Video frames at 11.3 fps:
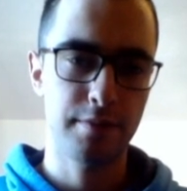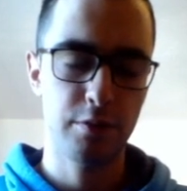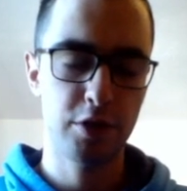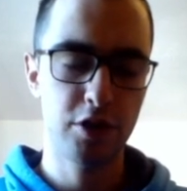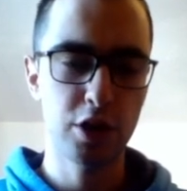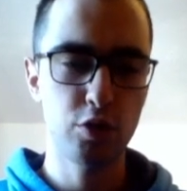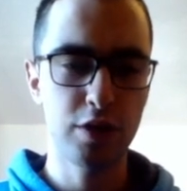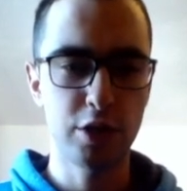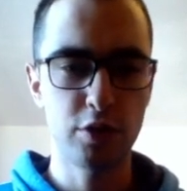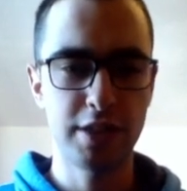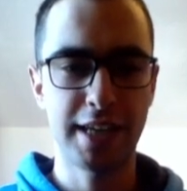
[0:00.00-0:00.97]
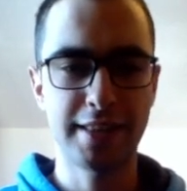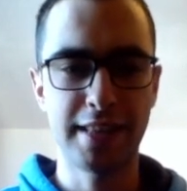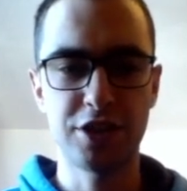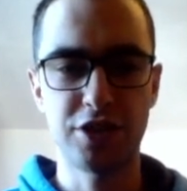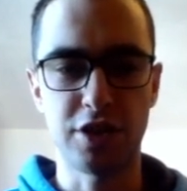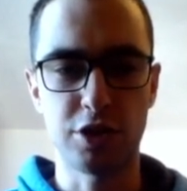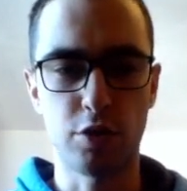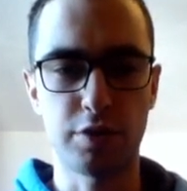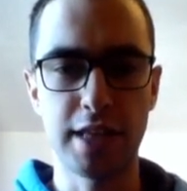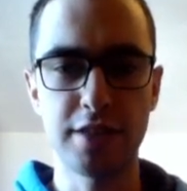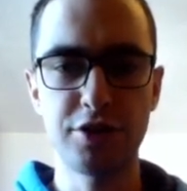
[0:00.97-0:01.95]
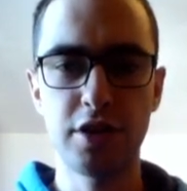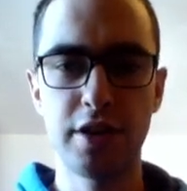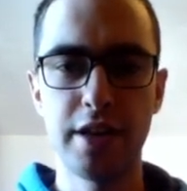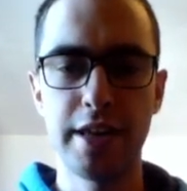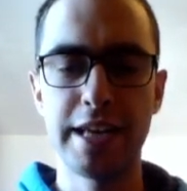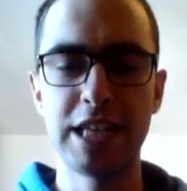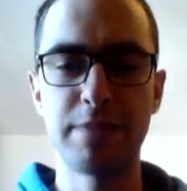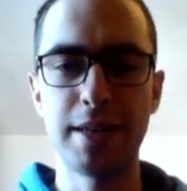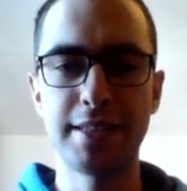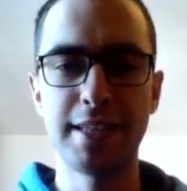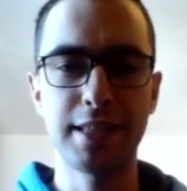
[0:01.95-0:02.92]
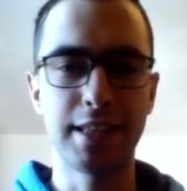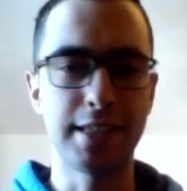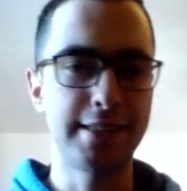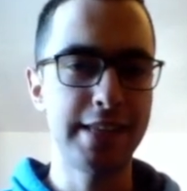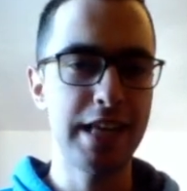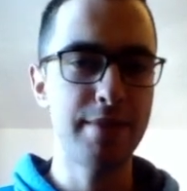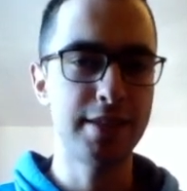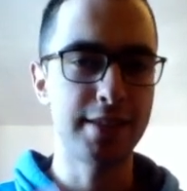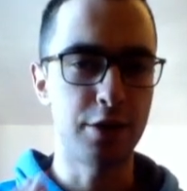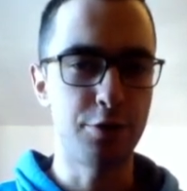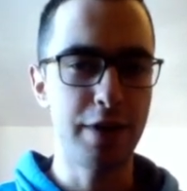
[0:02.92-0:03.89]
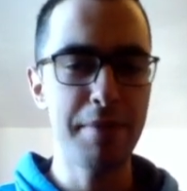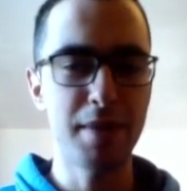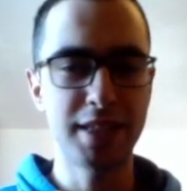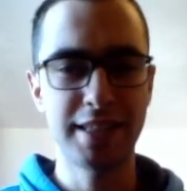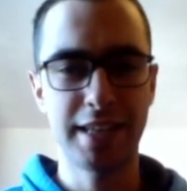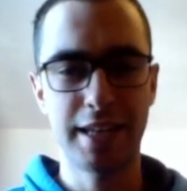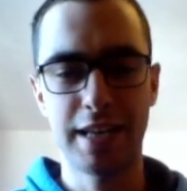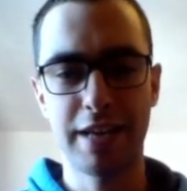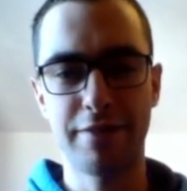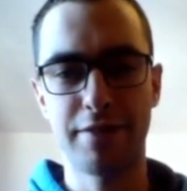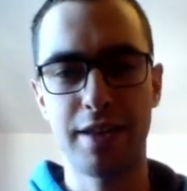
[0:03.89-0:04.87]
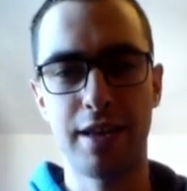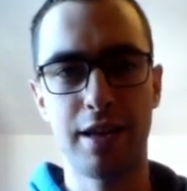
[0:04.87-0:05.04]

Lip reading: We're gonna do that using a tensor. So tensor is basically same as array, but it can have